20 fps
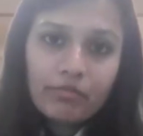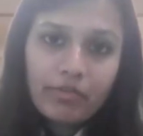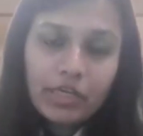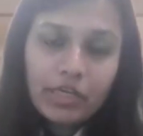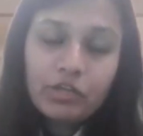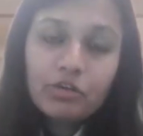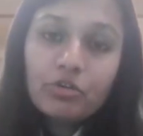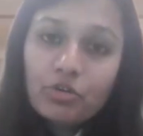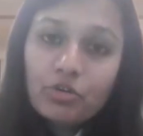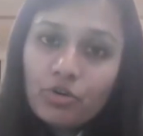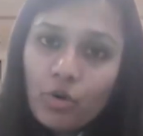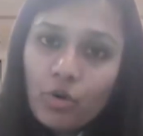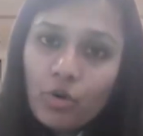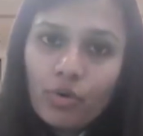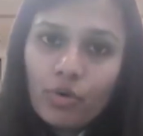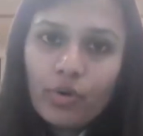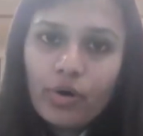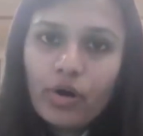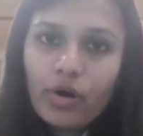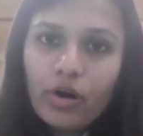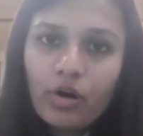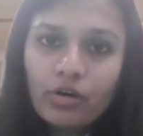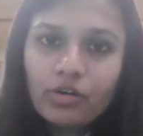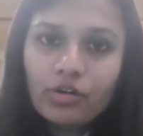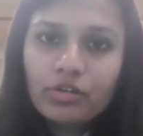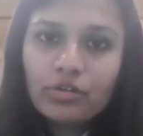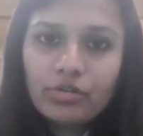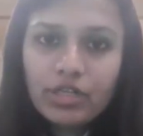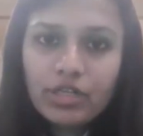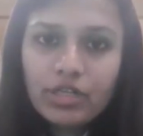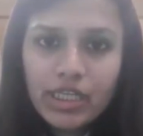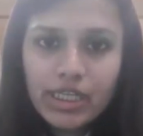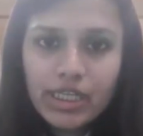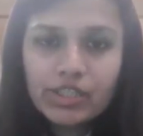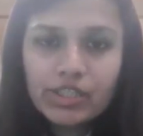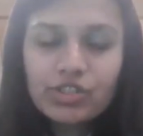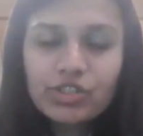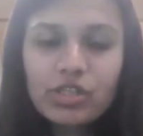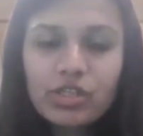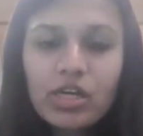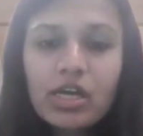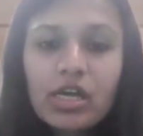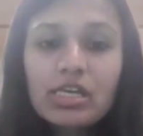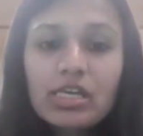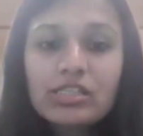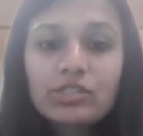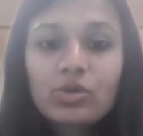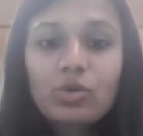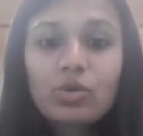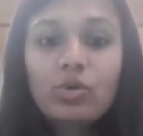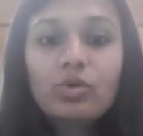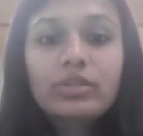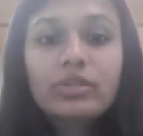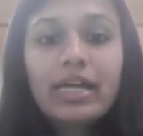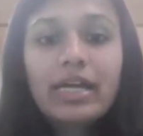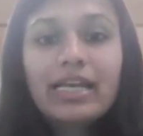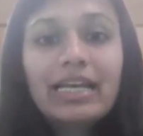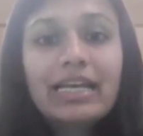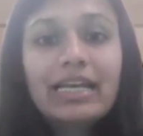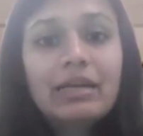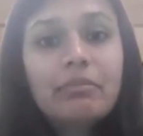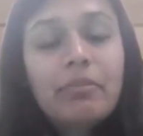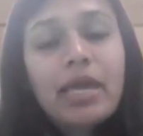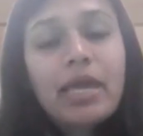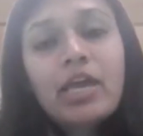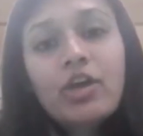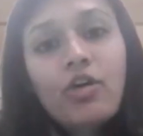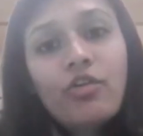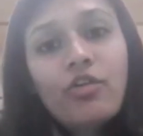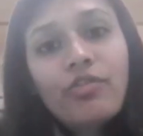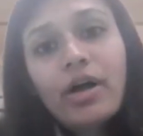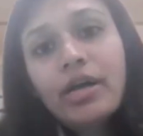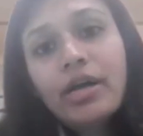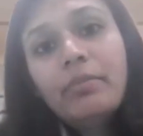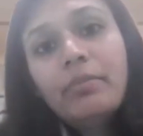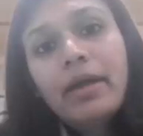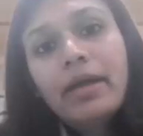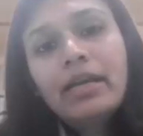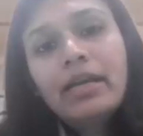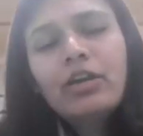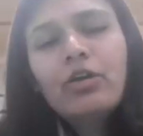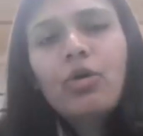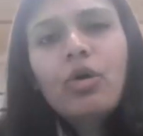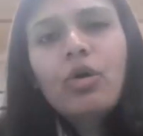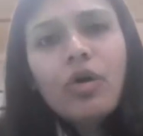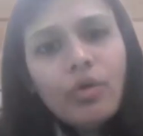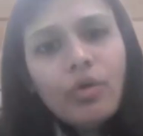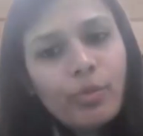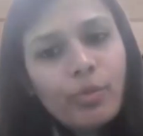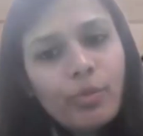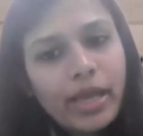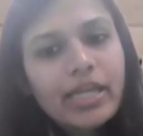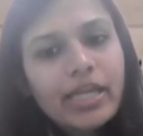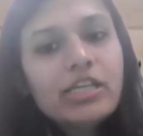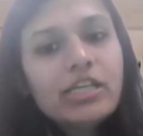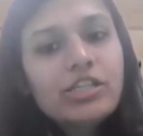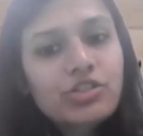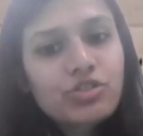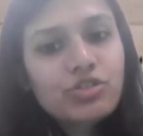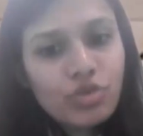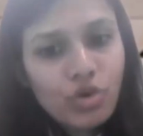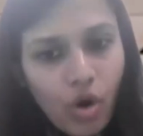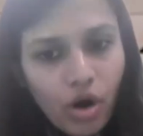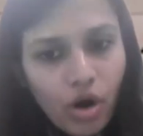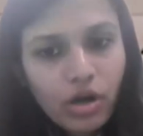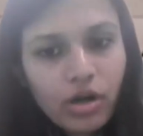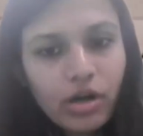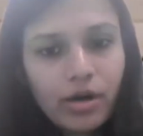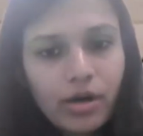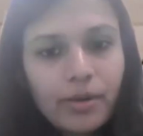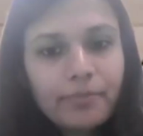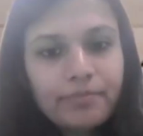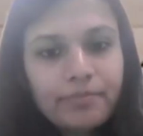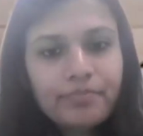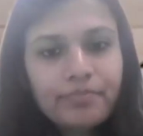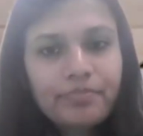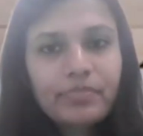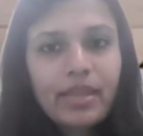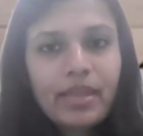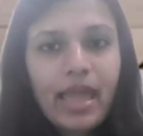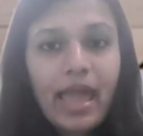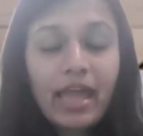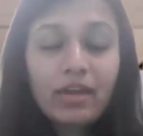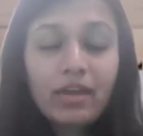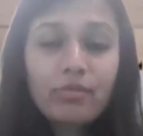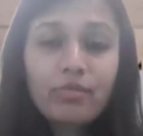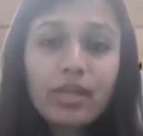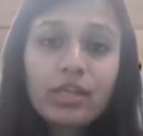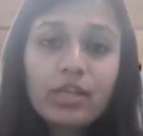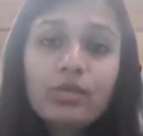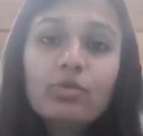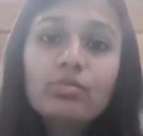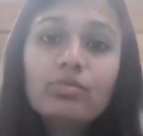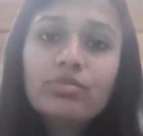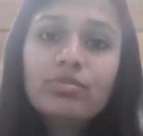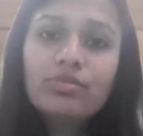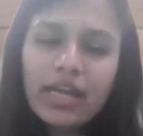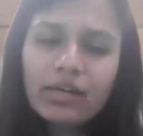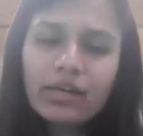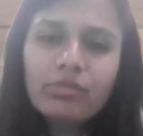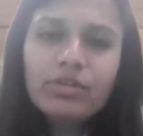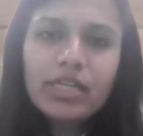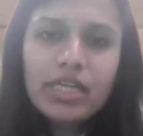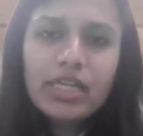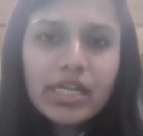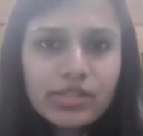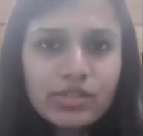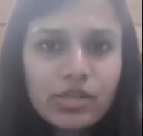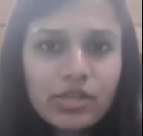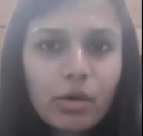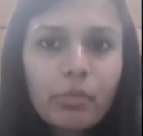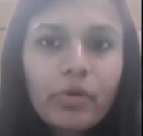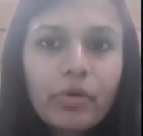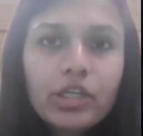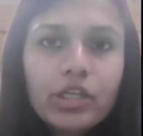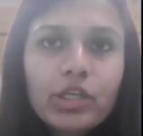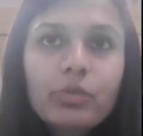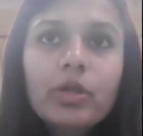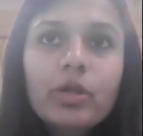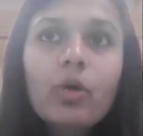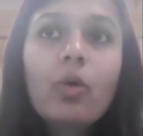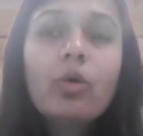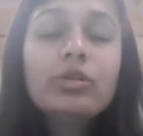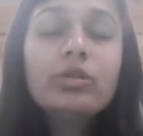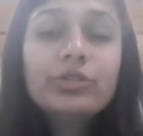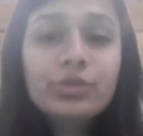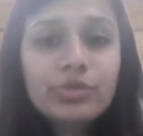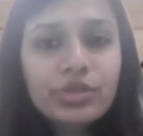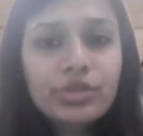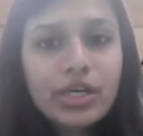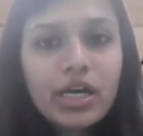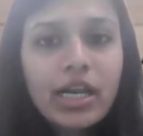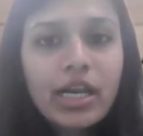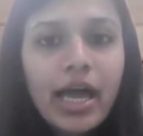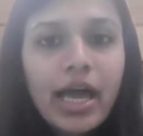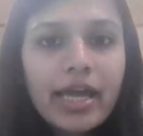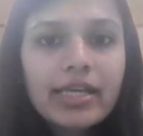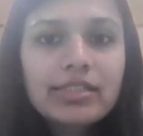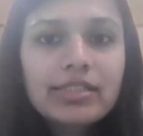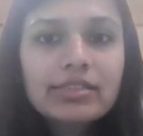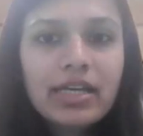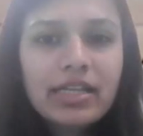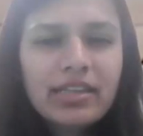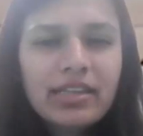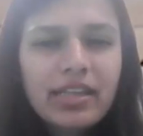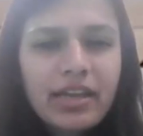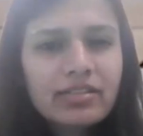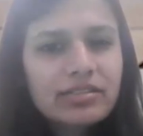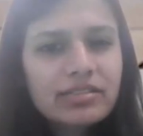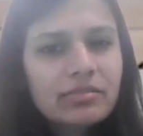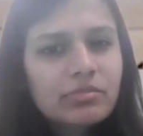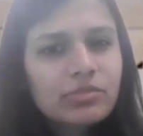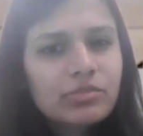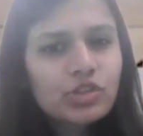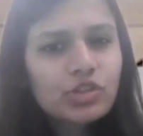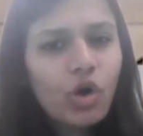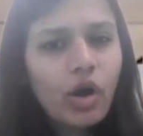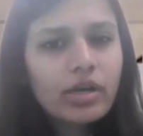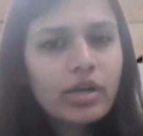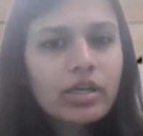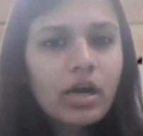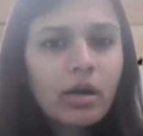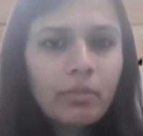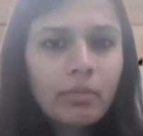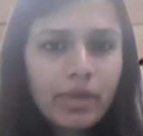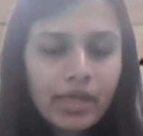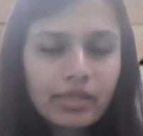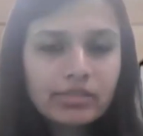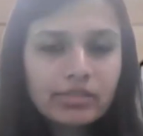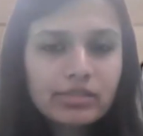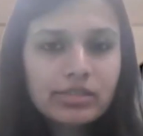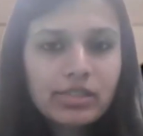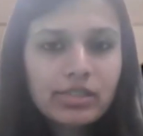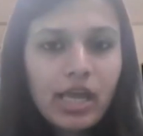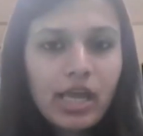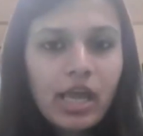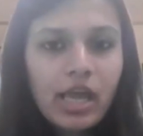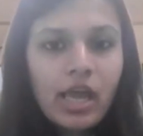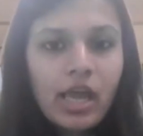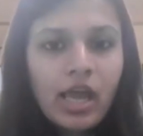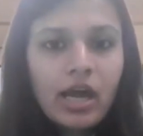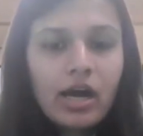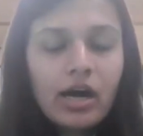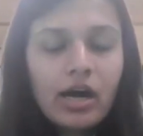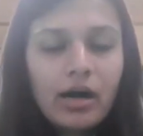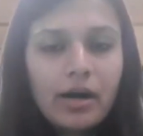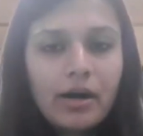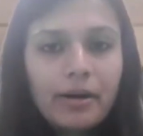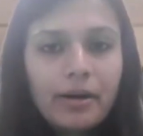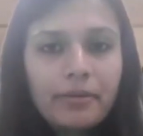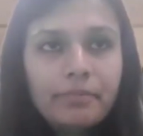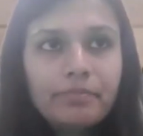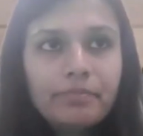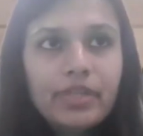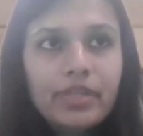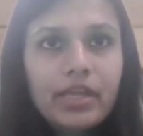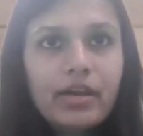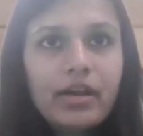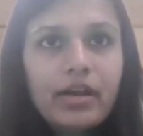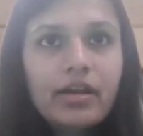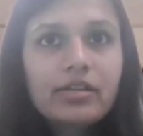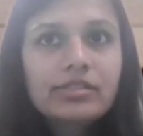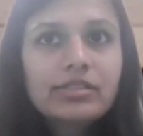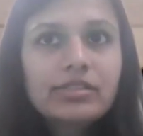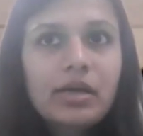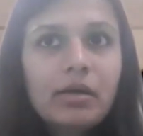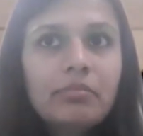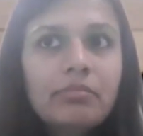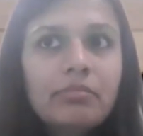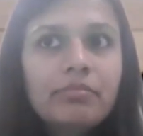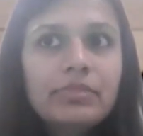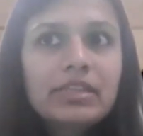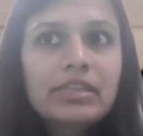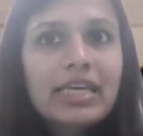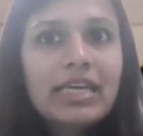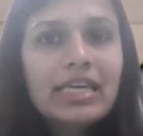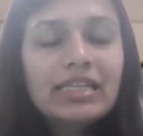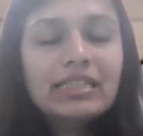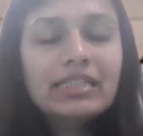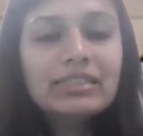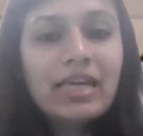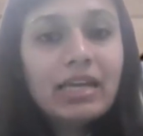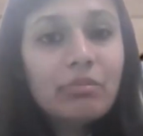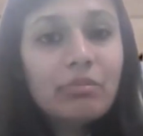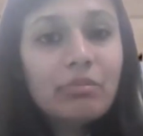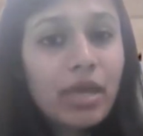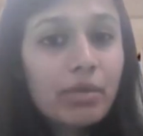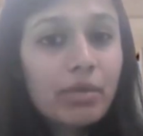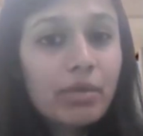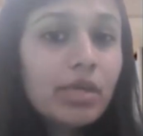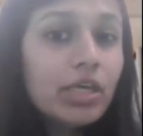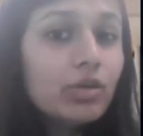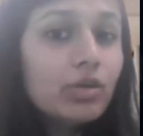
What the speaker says: when you go on to teach, so that will make your fundamental go very stronger. And when you try to teach someone, you will also realize that there are some shortcomings. There are some things that maybe